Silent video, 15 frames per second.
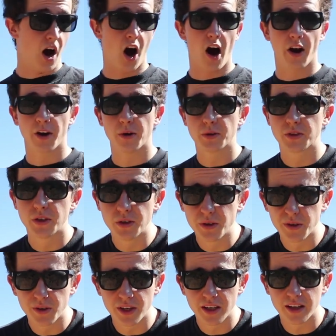Auto
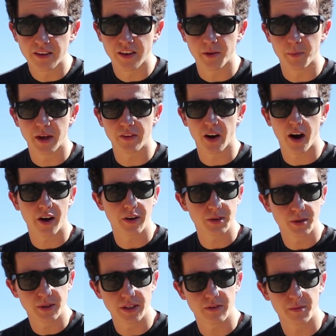tune, they've made the auto
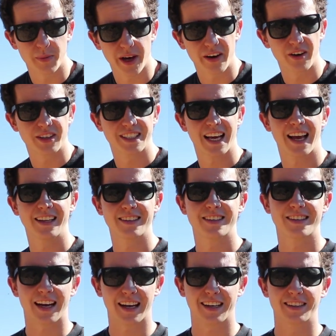tune even better. 10
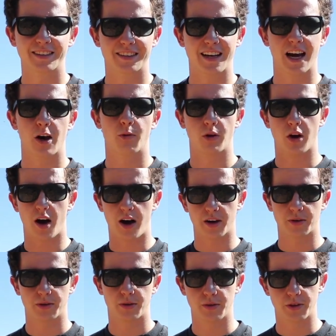seconds now will
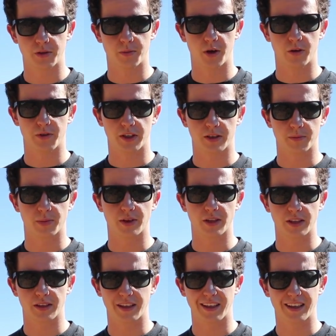auto tune your Movi
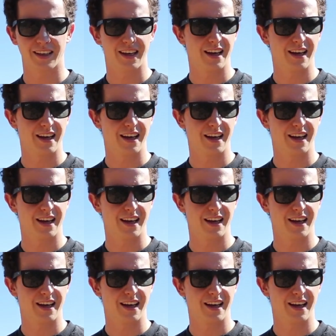completely.